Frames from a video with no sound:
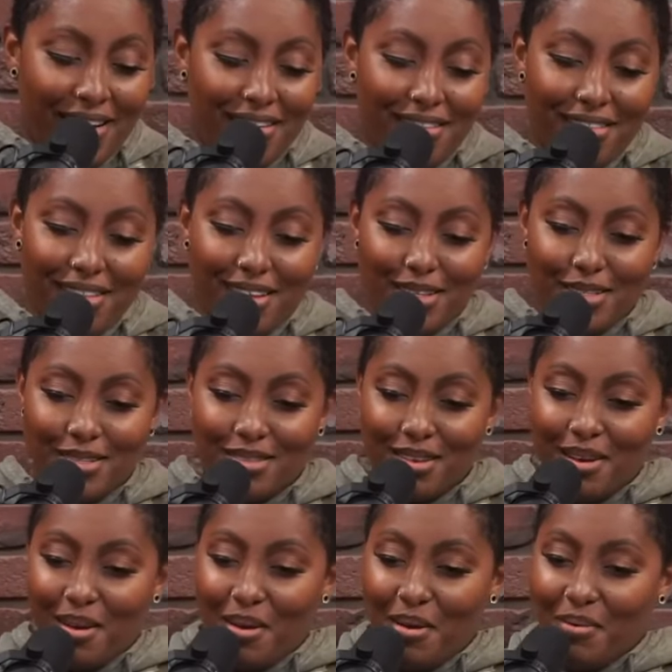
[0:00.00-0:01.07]
ending this
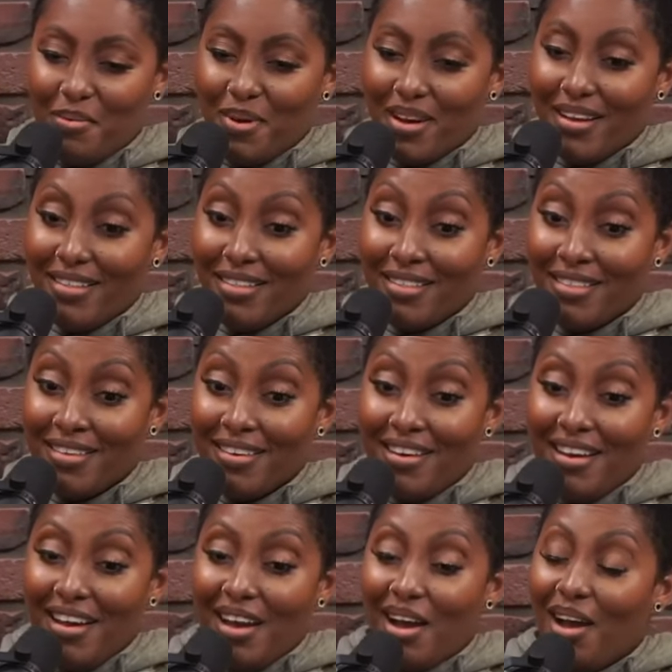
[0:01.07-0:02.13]
uh, with
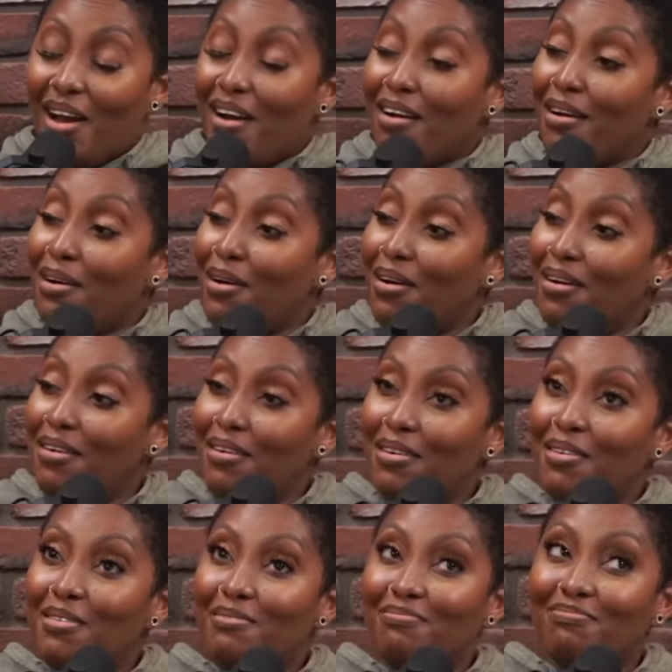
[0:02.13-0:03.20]
a
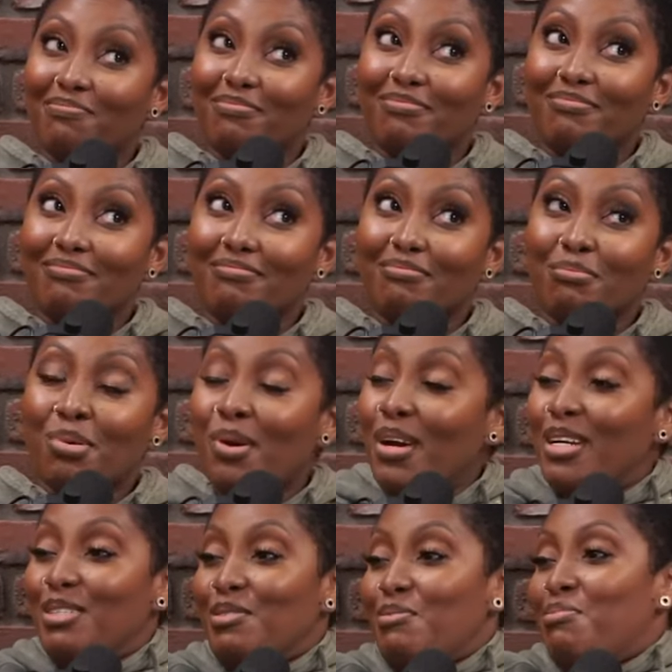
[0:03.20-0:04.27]
uh,
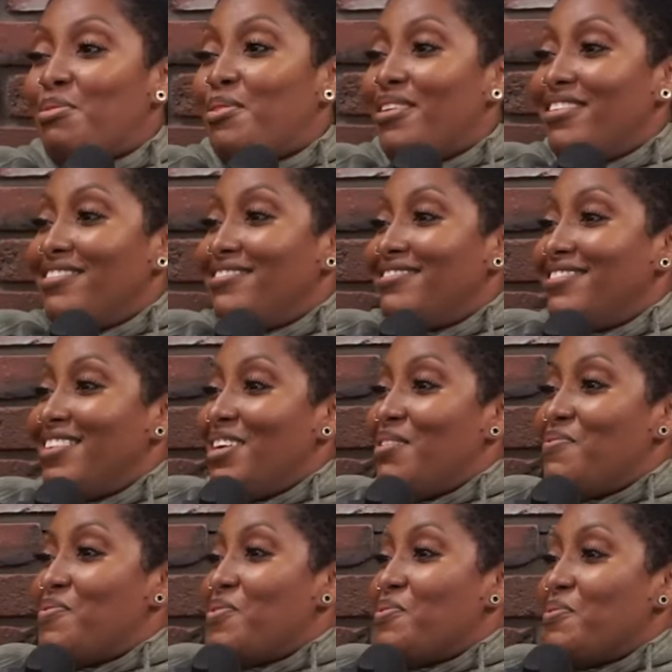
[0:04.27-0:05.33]
praise report,
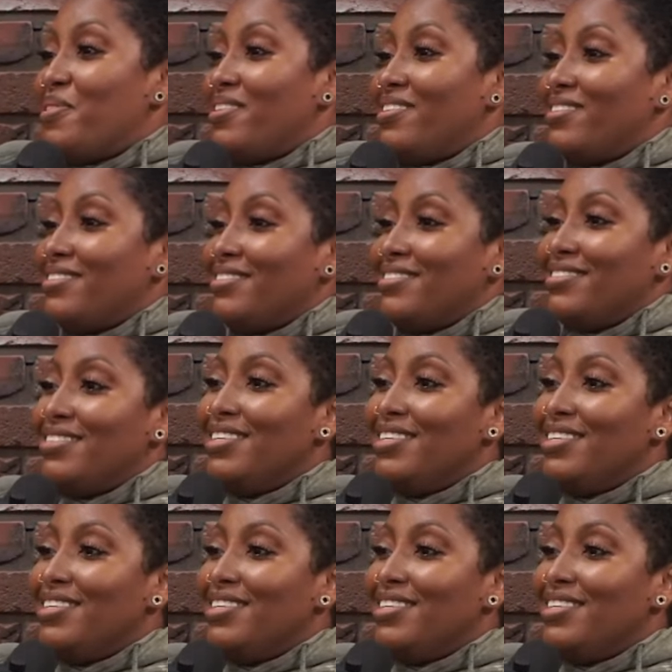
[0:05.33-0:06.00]
if you will.